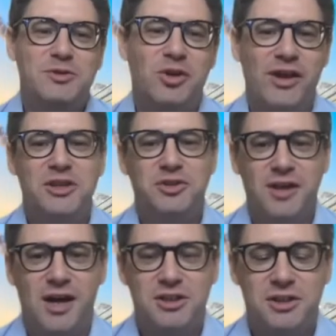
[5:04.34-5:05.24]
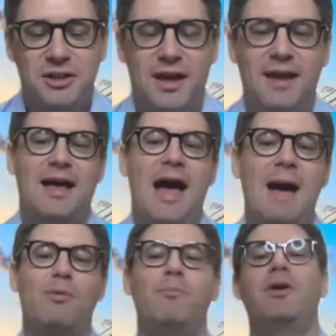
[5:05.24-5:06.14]
great introduction, and
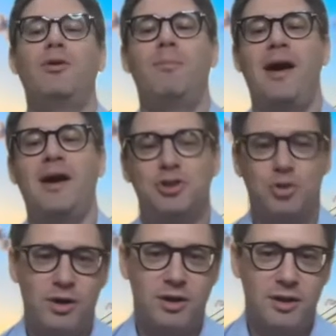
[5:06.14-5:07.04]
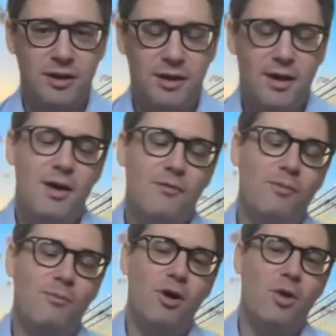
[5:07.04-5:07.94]
I'm going to bring you back shortly
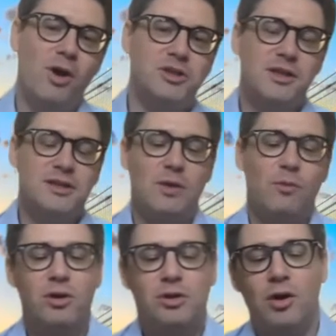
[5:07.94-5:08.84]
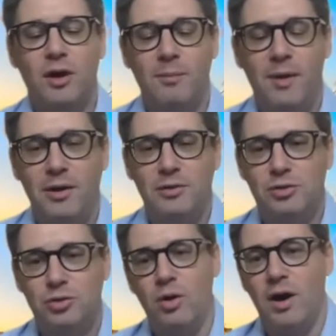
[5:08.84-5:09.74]
for more questions, and we're going to talk about
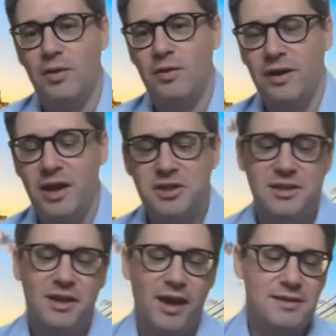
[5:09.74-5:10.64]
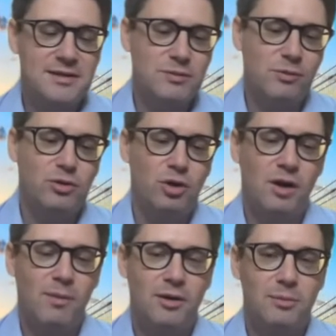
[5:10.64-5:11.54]
two other interesting cases. We're going to talk
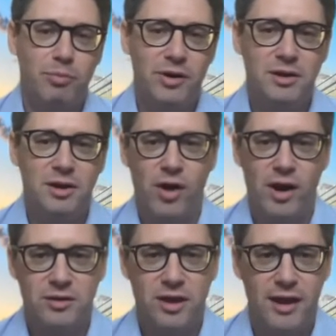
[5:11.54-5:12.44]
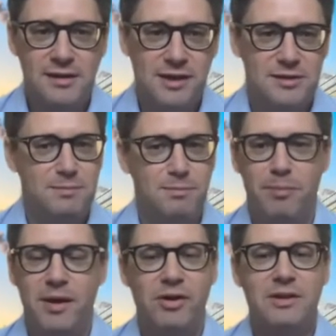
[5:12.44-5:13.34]
about Brittany Griner case. That's
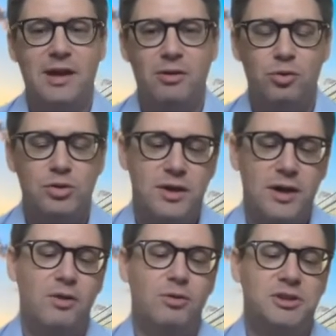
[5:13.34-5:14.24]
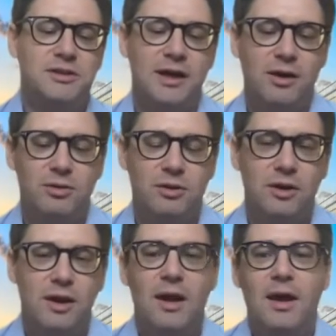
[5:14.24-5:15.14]
big right now in news cycle. She's held
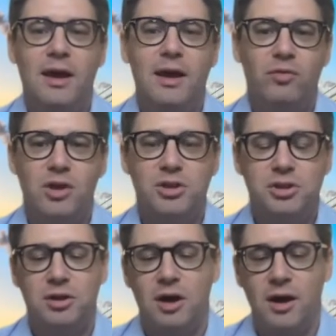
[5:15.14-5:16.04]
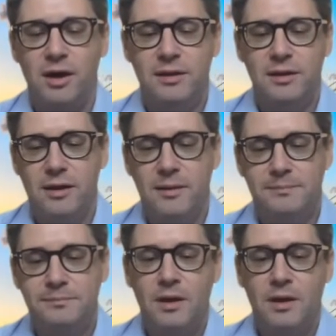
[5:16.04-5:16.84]
in Russia on